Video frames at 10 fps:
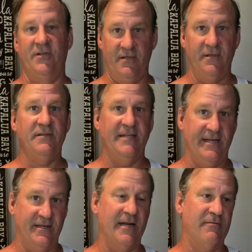You could, yeah,
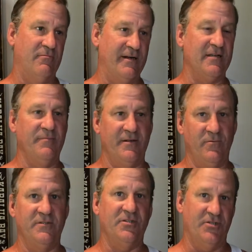okay. And I would recommend
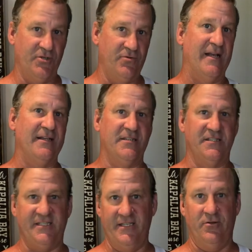once you do that to
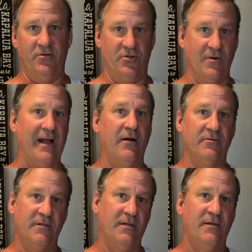seal the
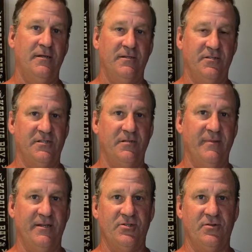grout, just to
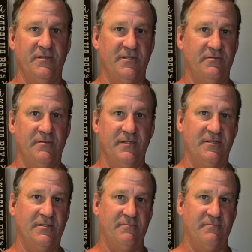make sure it